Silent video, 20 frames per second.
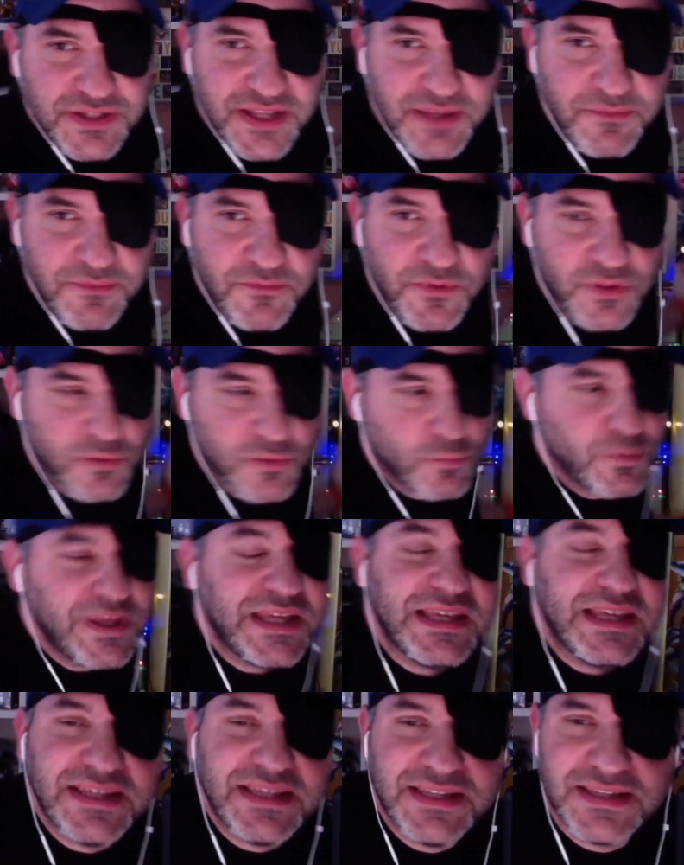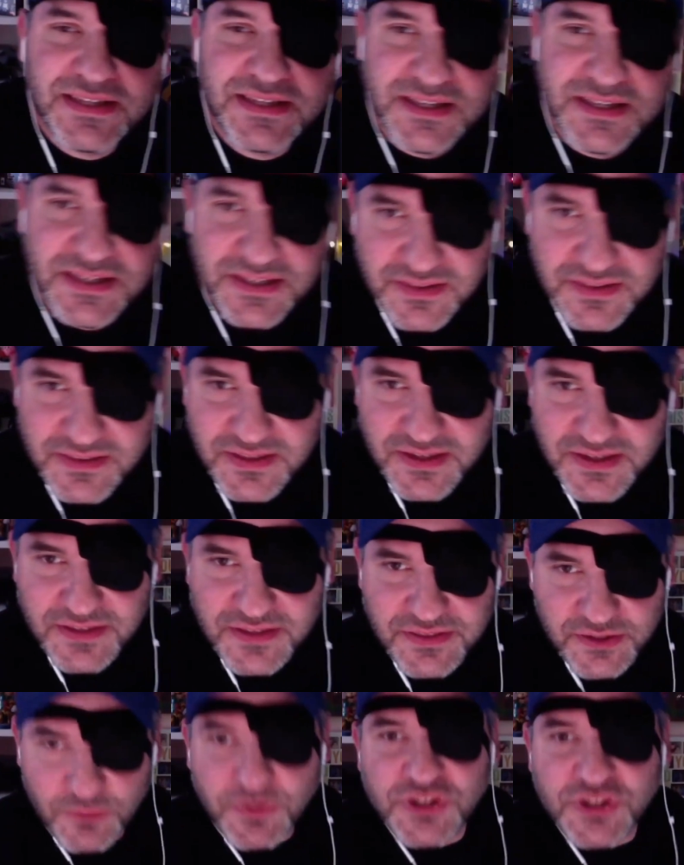game for the Wii,
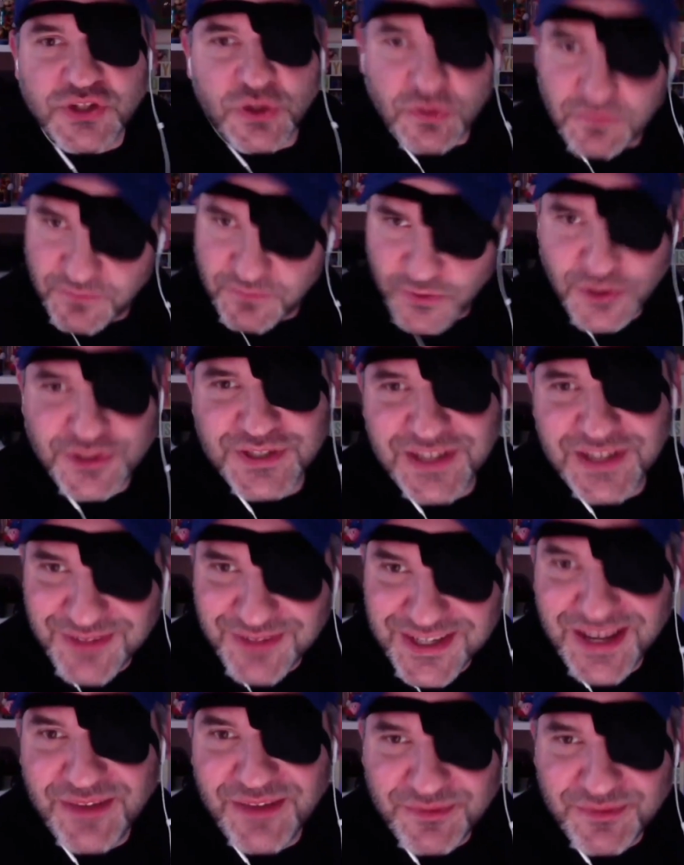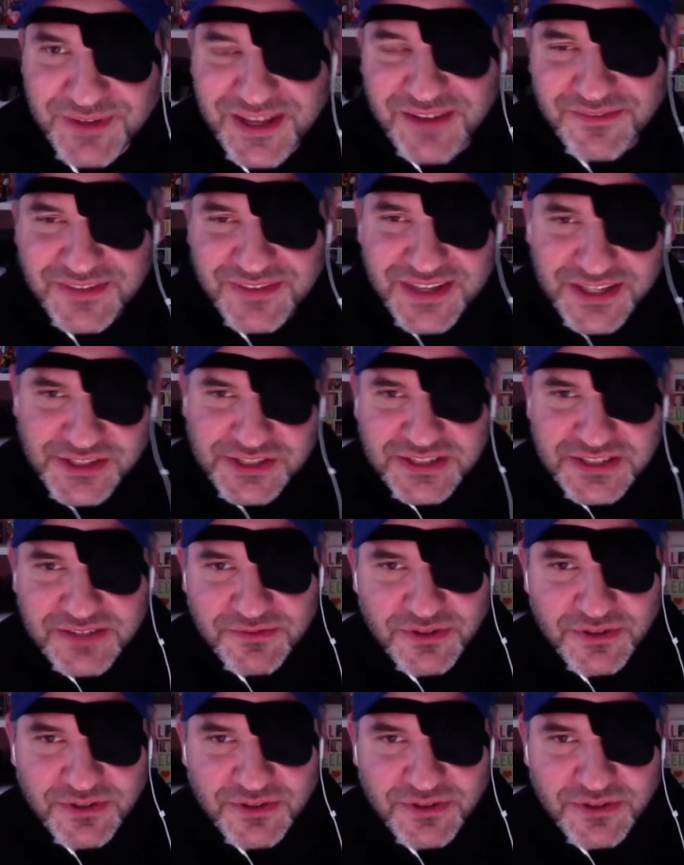the original version of it. Now that we have the HD